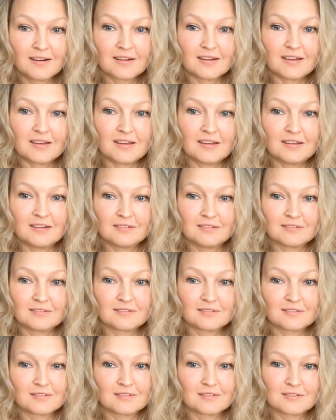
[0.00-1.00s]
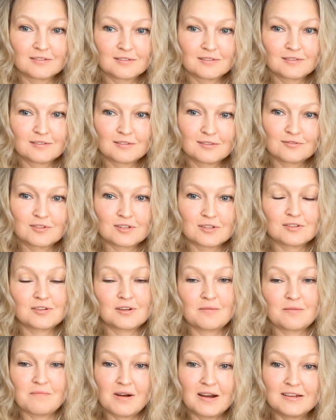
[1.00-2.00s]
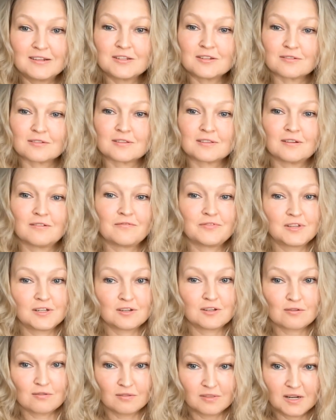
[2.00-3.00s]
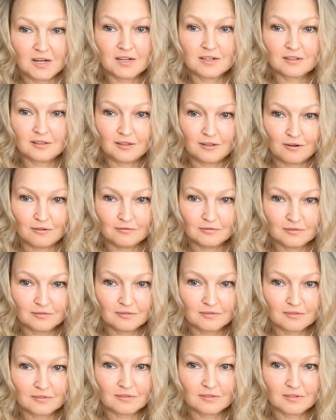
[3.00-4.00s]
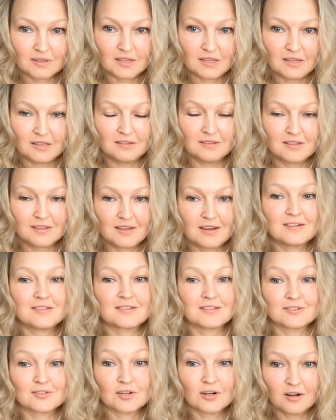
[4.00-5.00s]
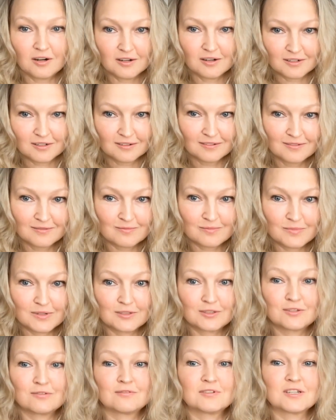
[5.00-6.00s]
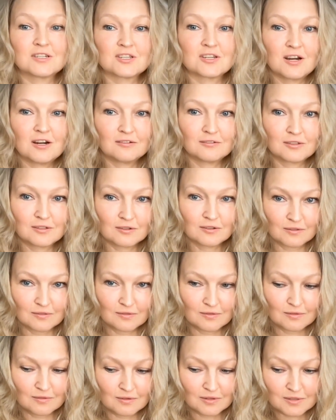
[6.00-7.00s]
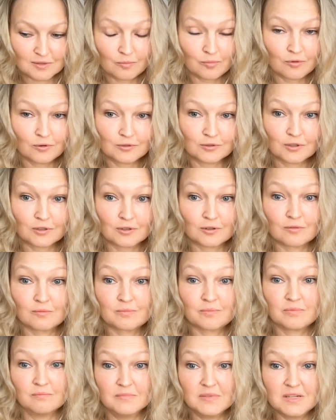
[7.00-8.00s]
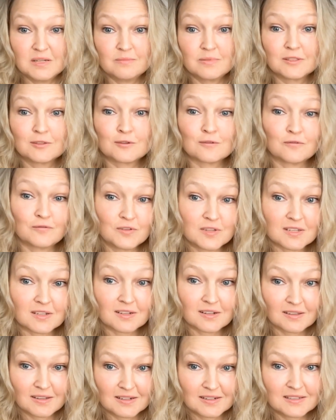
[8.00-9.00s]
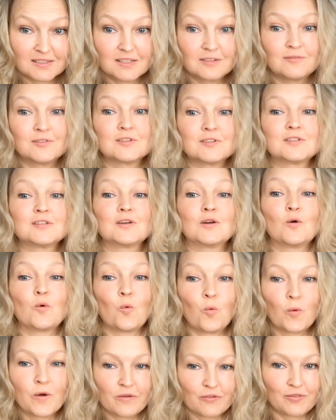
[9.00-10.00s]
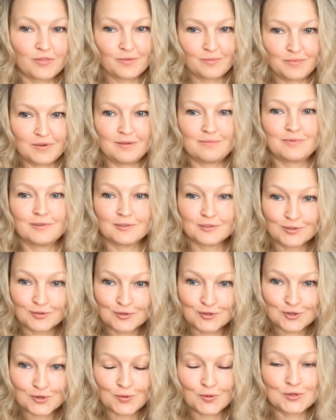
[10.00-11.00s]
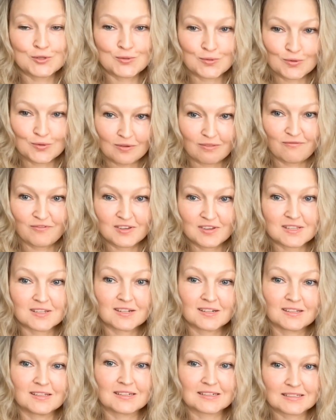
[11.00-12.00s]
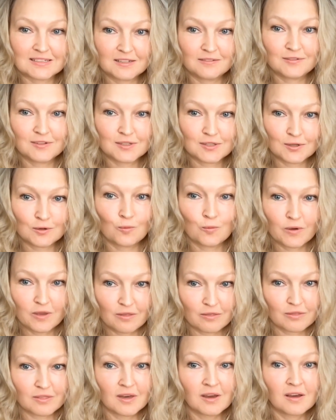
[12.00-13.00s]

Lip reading: And to just remind yourself that you're not alone. And yes, it's hard, but to reach out to support group, maybe do physical activity with the people you enjoy doing physical activity with.